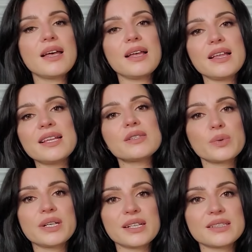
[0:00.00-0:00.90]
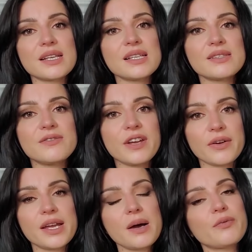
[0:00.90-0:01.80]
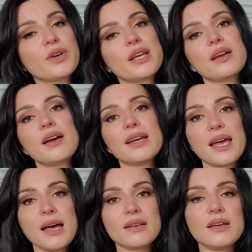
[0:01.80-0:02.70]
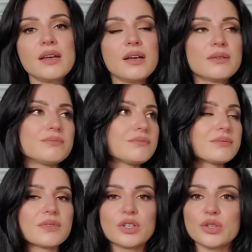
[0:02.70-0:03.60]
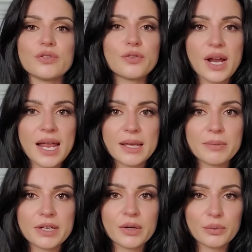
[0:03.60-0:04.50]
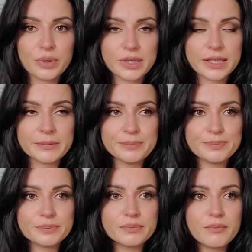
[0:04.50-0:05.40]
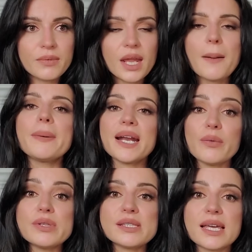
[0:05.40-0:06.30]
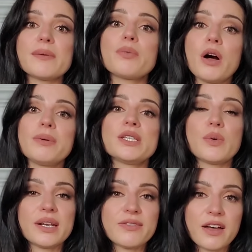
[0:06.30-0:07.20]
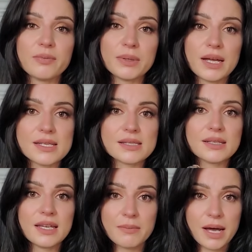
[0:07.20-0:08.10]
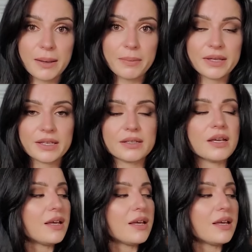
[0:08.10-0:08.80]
And that's what it is. It's very comforting. Again, good for anybody, really but I would say probably 25 plus in my opinion.